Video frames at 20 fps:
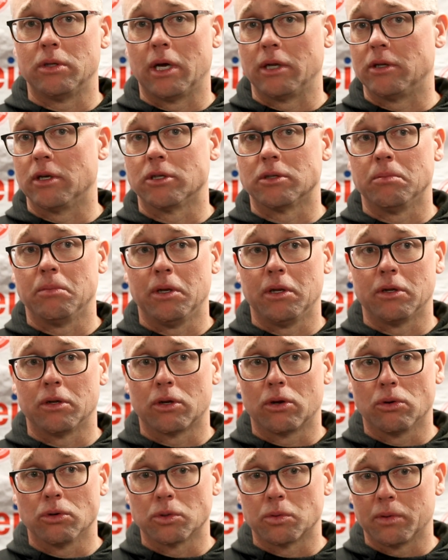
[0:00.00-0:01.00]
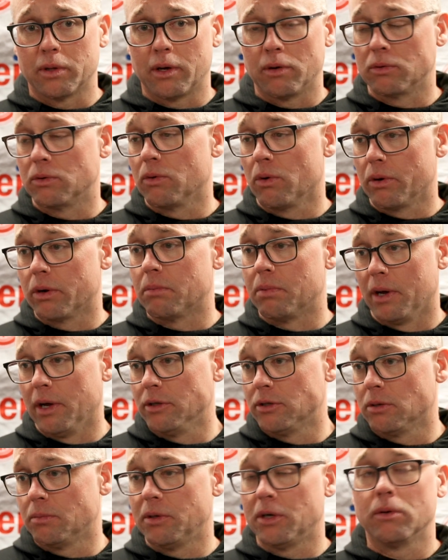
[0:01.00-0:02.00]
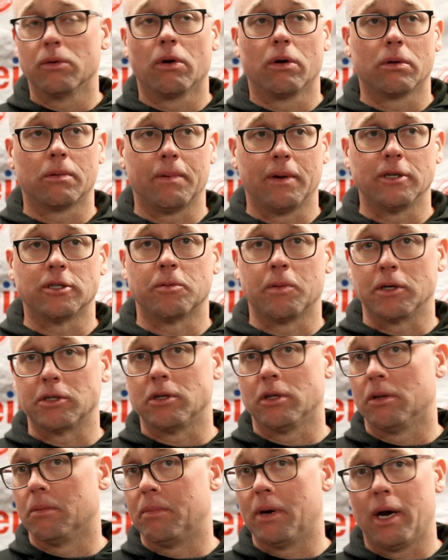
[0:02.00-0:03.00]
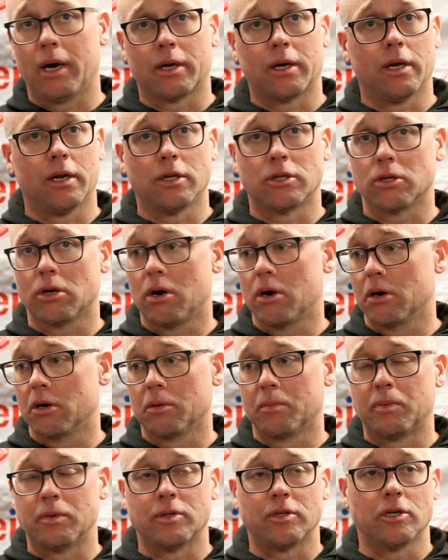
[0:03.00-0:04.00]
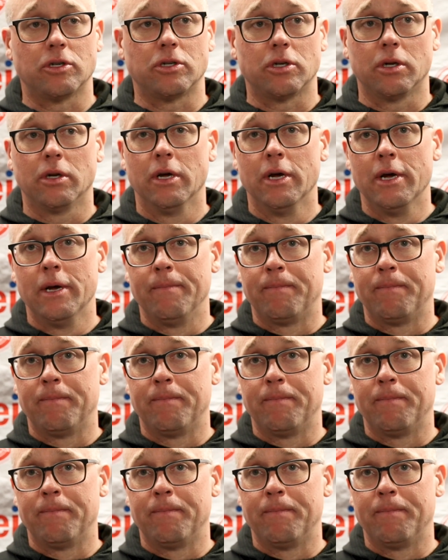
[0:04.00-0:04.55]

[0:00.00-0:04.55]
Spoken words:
That doesn't mean it goes without growing pains. There'll be growing pains, especially in the back end. It's a harder position.